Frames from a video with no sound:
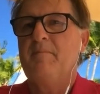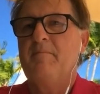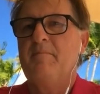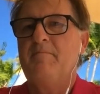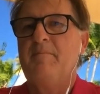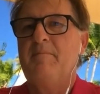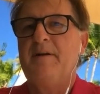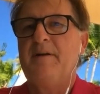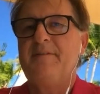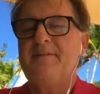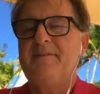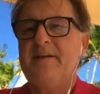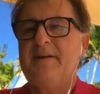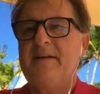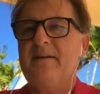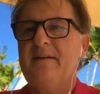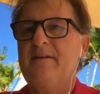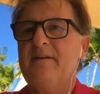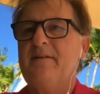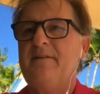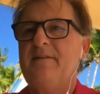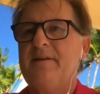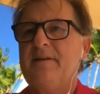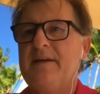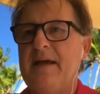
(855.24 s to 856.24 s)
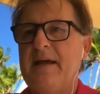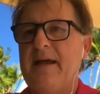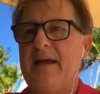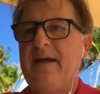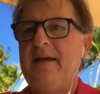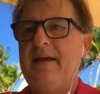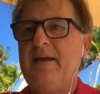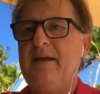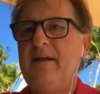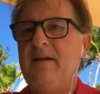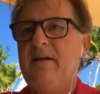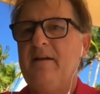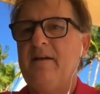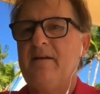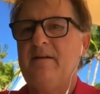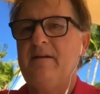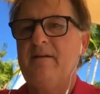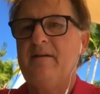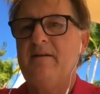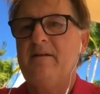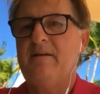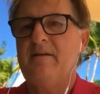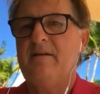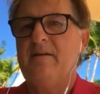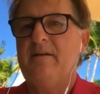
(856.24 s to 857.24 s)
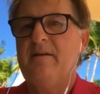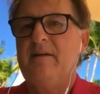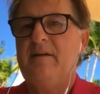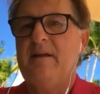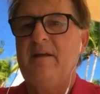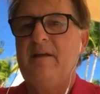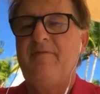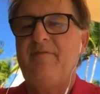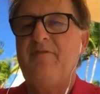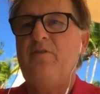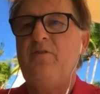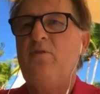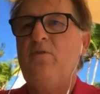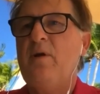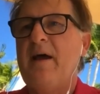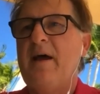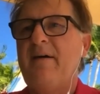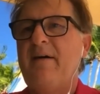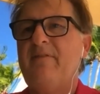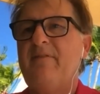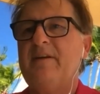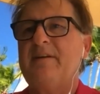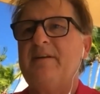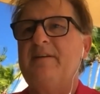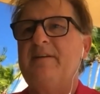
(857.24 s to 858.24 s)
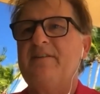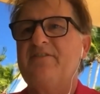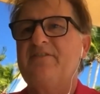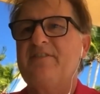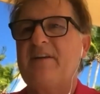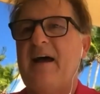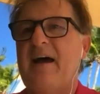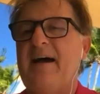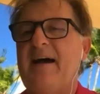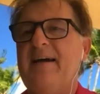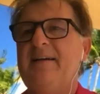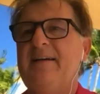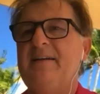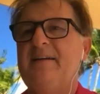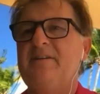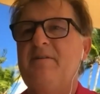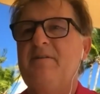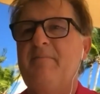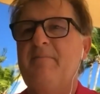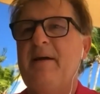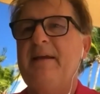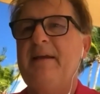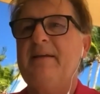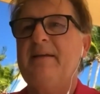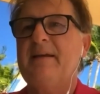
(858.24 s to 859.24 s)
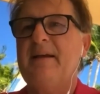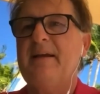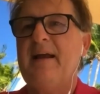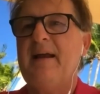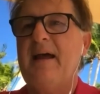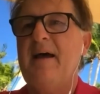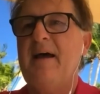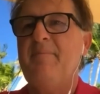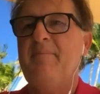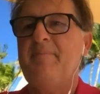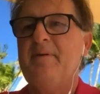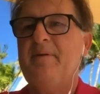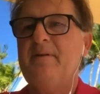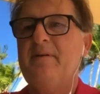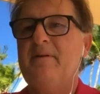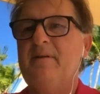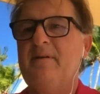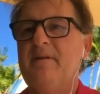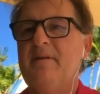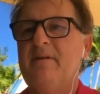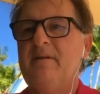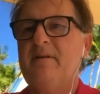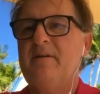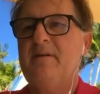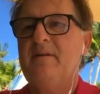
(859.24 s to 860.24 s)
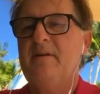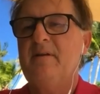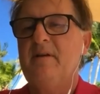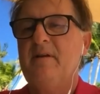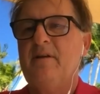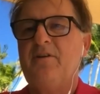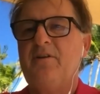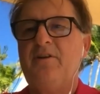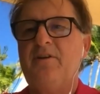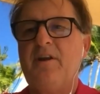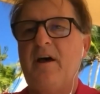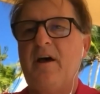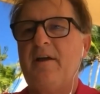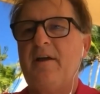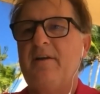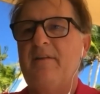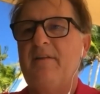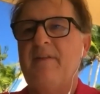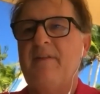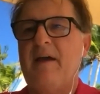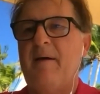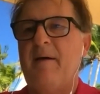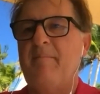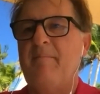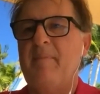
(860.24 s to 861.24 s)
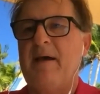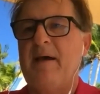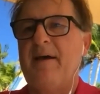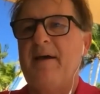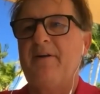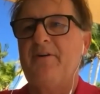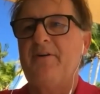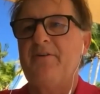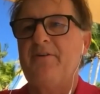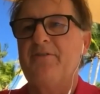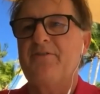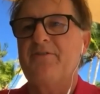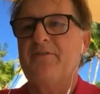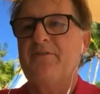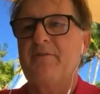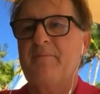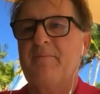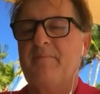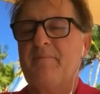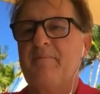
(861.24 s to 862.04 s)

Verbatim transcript: But at the end of the day, if you haven't decided to make it happen, none of that matters.